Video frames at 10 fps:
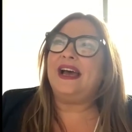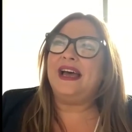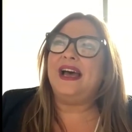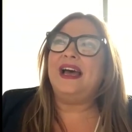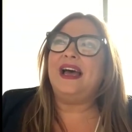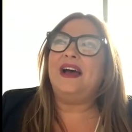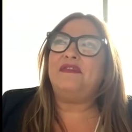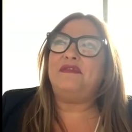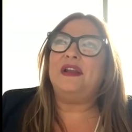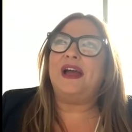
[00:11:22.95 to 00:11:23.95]
I I, I
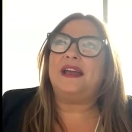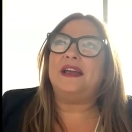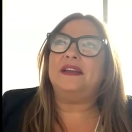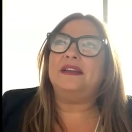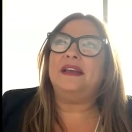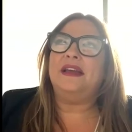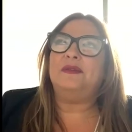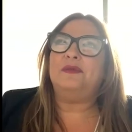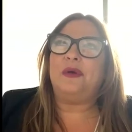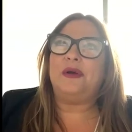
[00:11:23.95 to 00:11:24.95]
feel like it
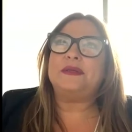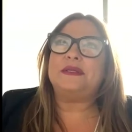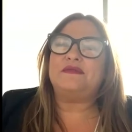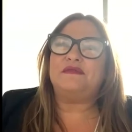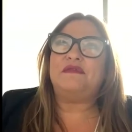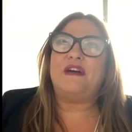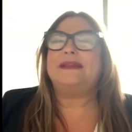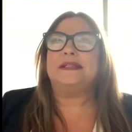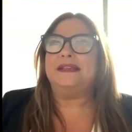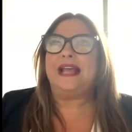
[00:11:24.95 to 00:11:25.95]
it works
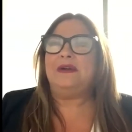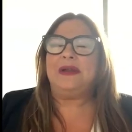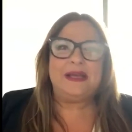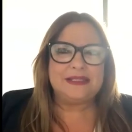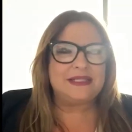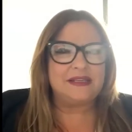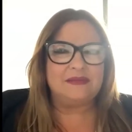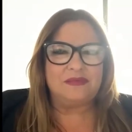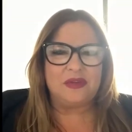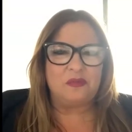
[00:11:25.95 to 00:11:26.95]
faster nowadays
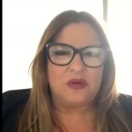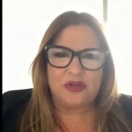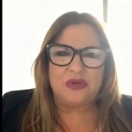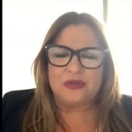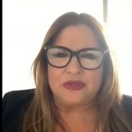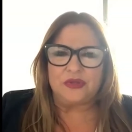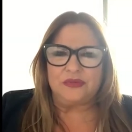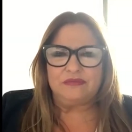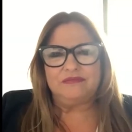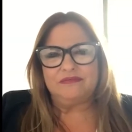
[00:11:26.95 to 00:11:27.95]
than than what it used to.